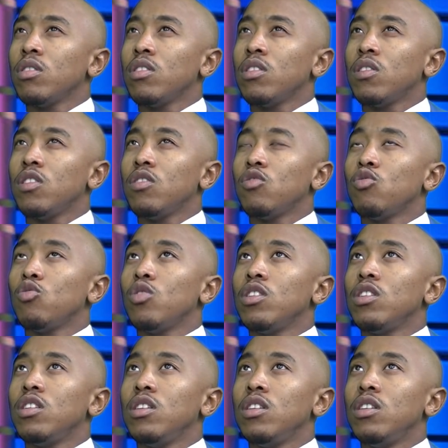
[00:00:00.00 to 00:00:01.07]
since
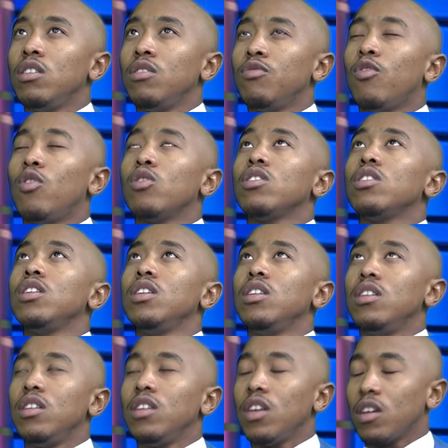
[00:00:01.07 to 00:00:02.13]

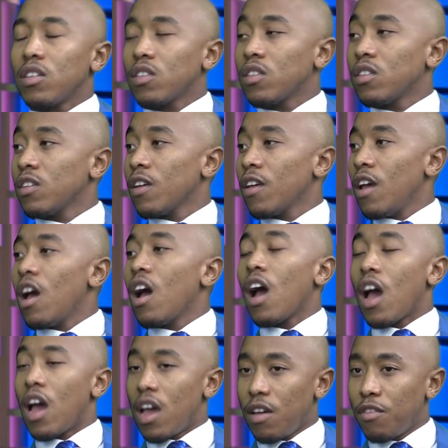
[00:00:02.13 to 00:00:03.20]
2014. Yes.
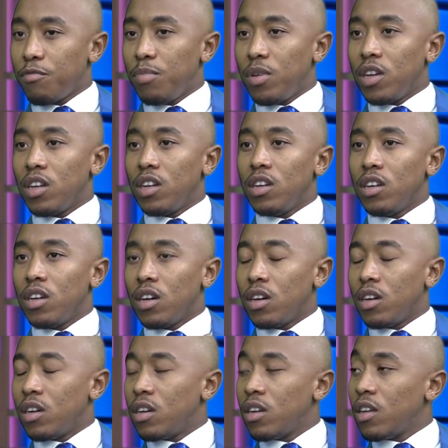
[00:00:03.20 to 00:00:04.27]
I have been in the
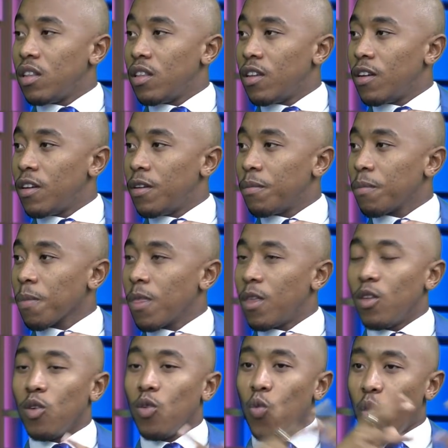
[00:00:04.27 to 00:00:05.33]

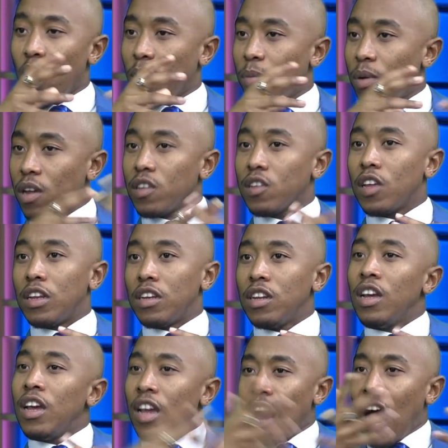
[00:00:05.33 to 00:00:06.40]
workplace, and
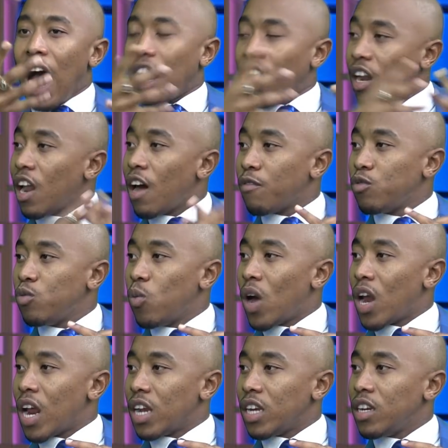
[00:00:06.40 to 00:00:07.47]
I loved
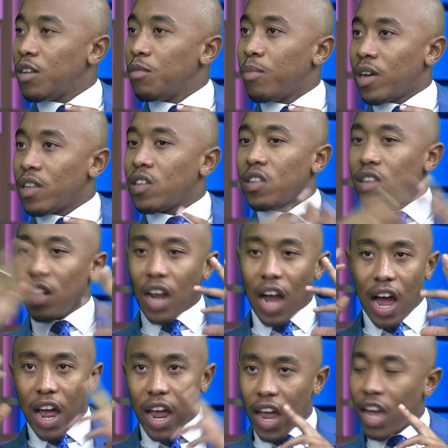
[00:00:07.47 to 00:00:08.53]
what I did. But still,
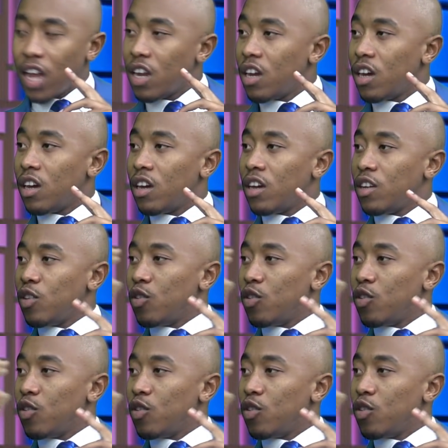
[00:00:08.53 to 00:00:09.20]
I had a